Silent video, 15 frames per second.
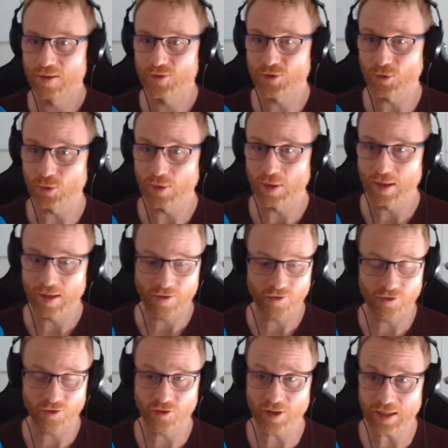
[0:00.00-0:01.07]
to
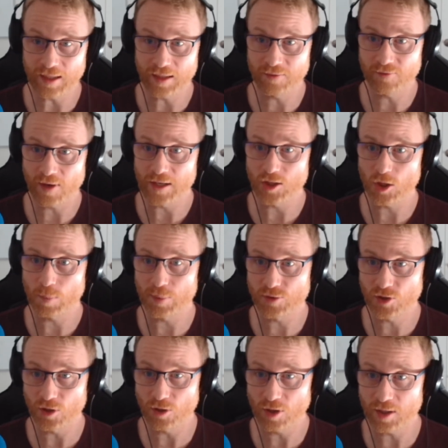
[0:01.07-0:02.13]
see and find
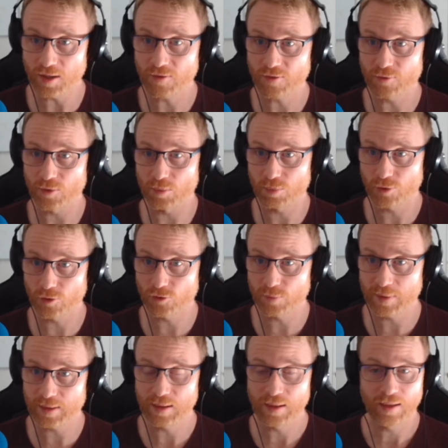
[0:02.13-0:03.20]
opportunities for
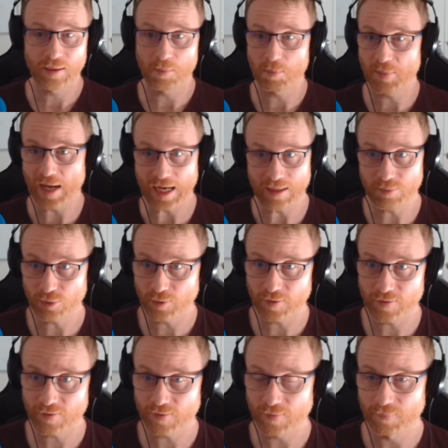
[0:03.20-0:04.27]
improvement, pain
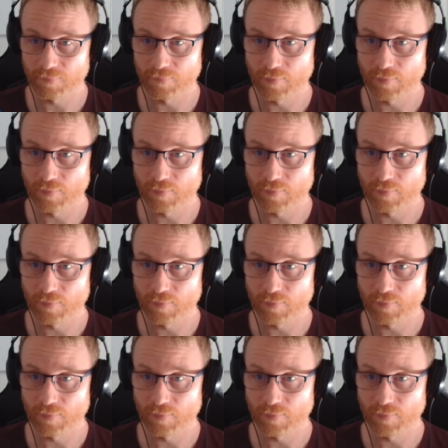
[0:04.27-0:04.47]
points,